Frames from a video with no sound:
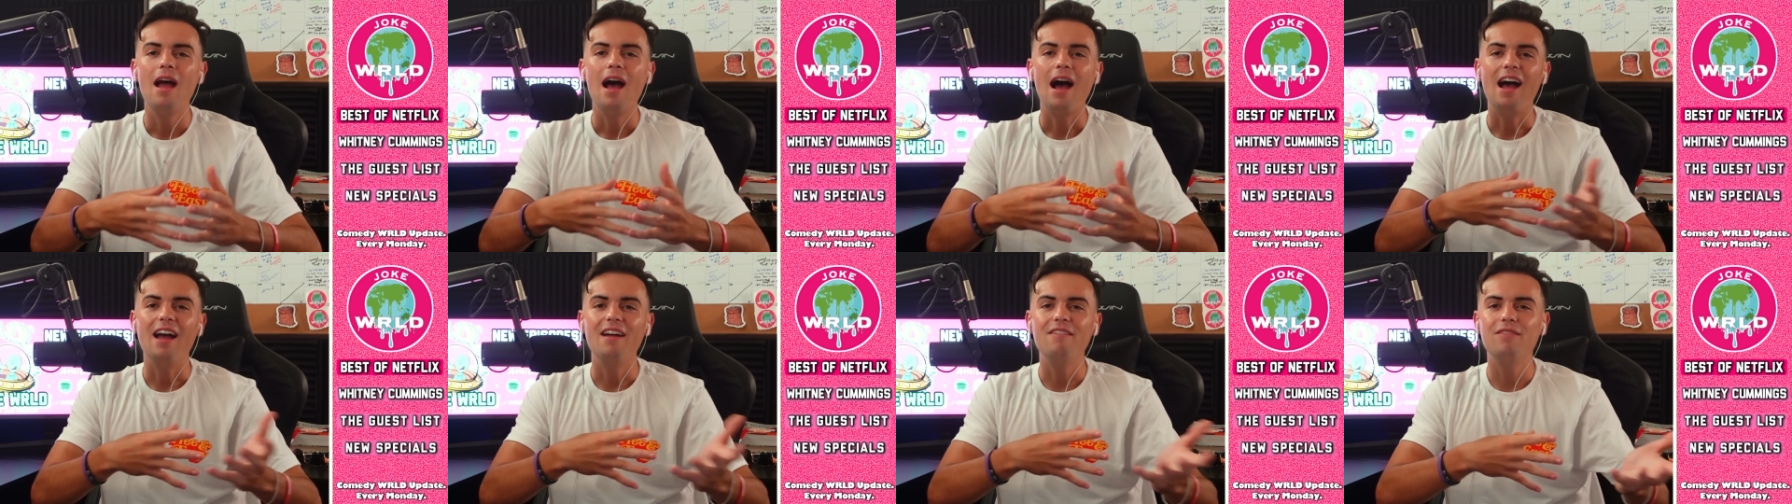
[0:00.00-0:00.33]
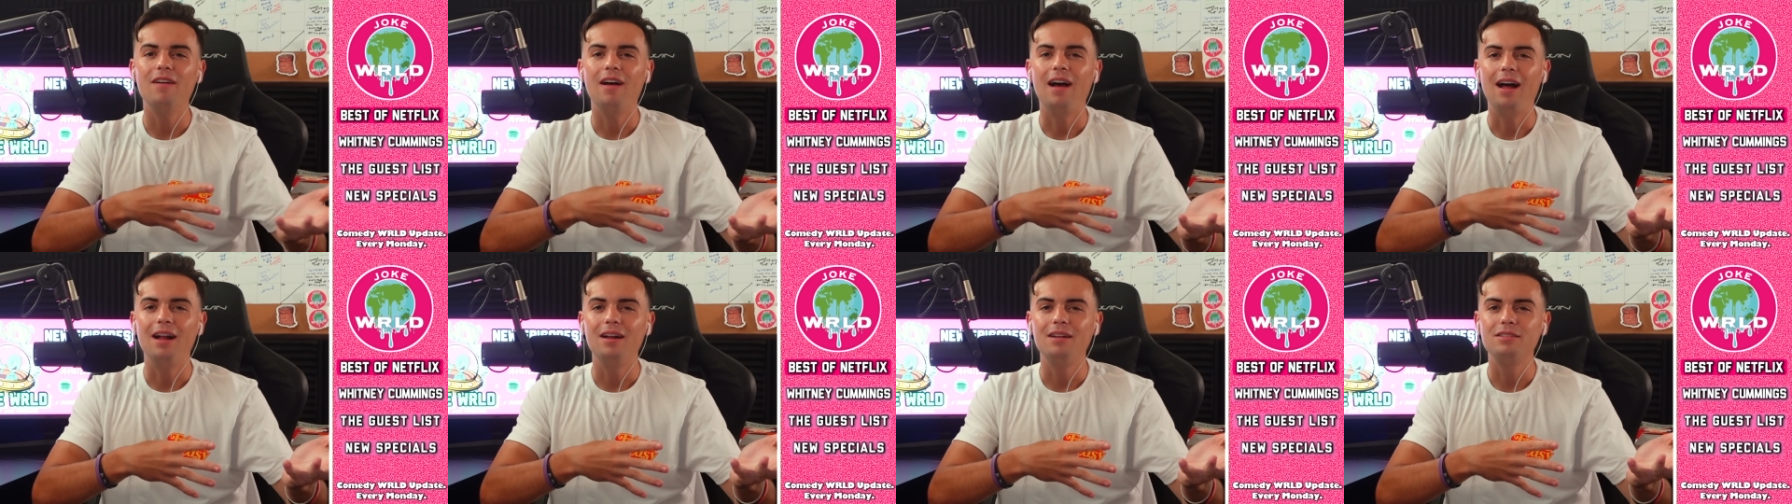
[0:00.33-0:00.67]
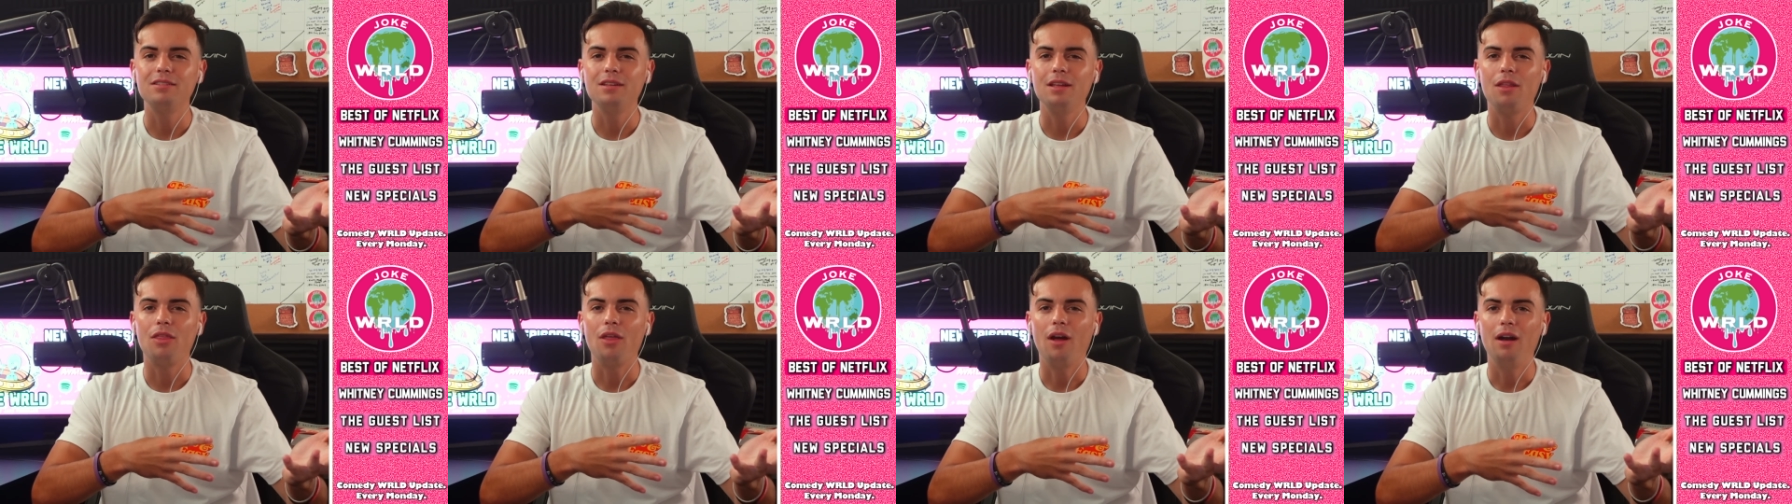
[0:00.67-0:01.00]
I've
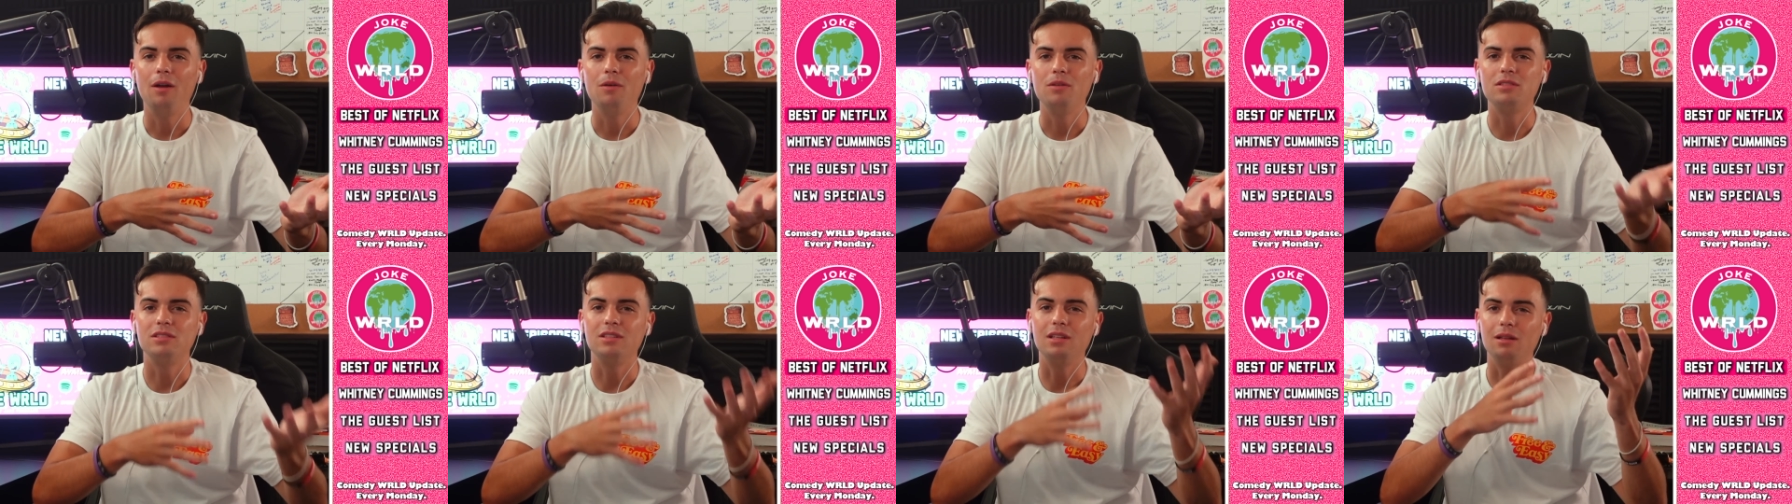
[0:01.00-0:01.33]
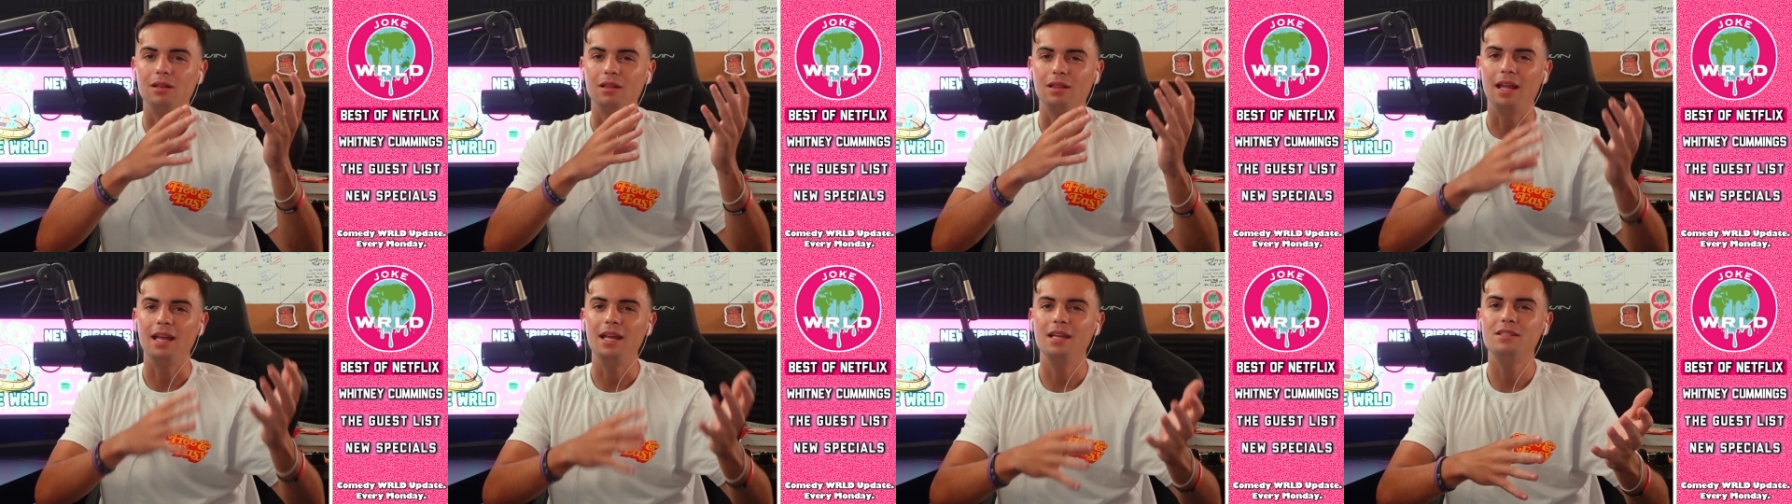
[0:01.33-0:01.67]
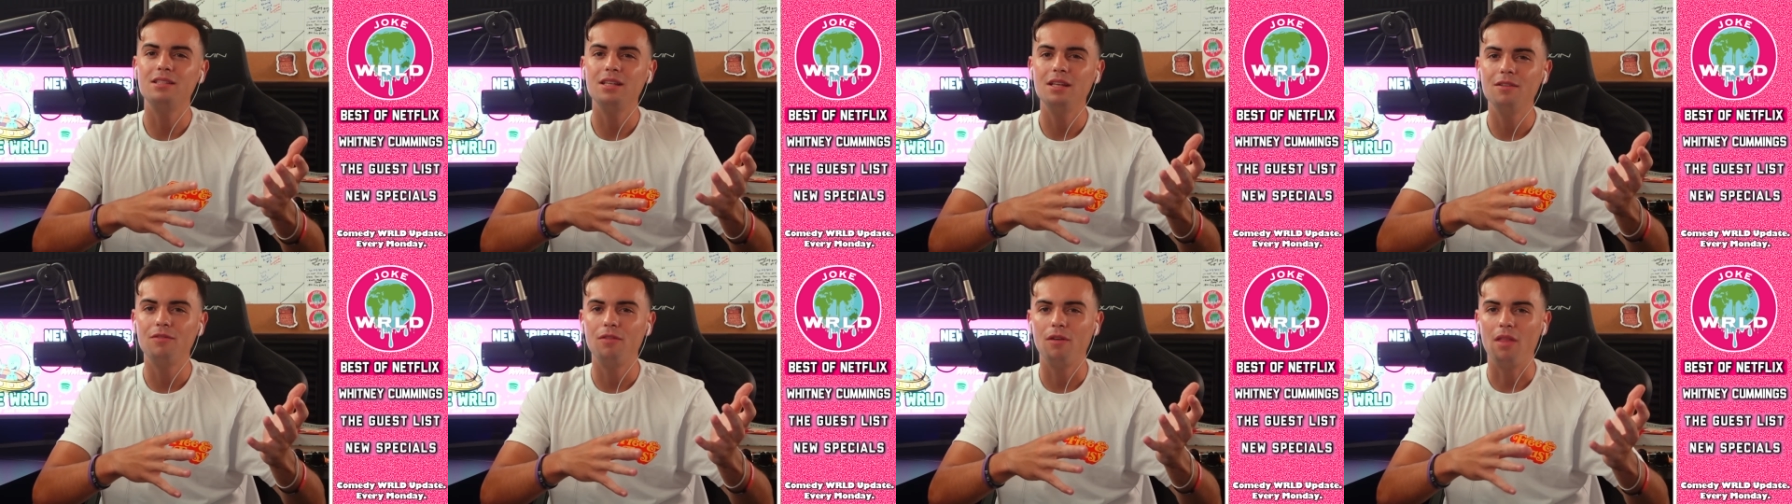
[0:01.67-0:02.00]
honestly thought it was a little
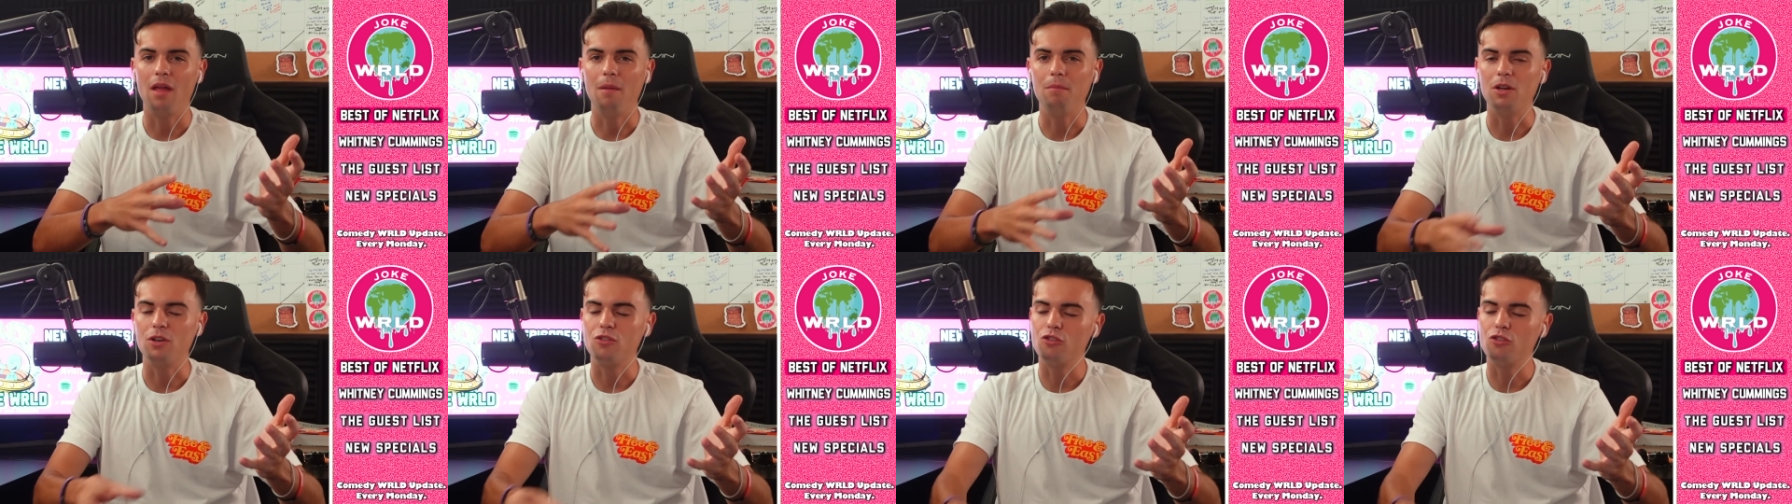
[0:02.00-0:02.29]
lazy for them